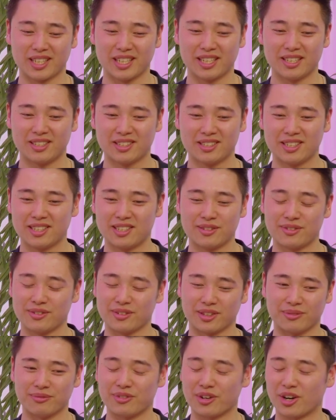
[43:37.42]
it's just a
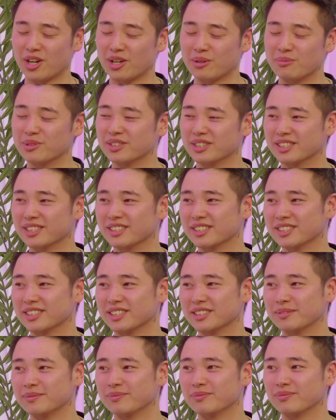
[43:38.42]
different environment,
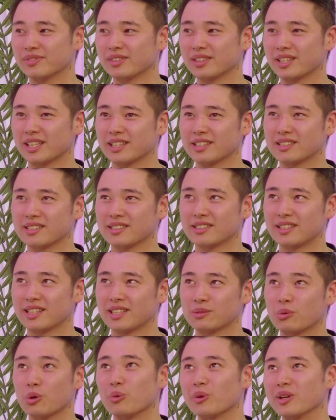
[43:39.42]
and
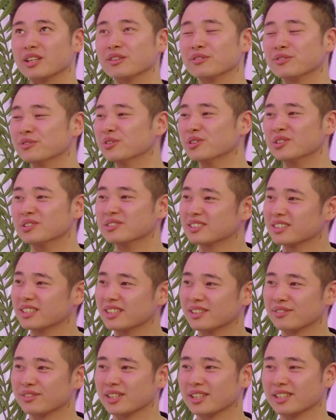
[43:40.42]
that's what we live for.
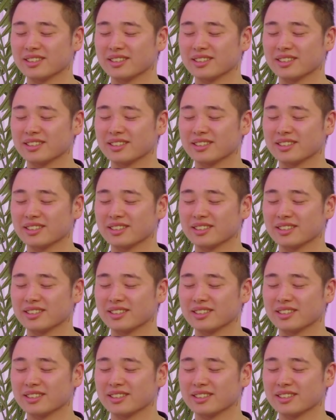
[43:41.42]
I think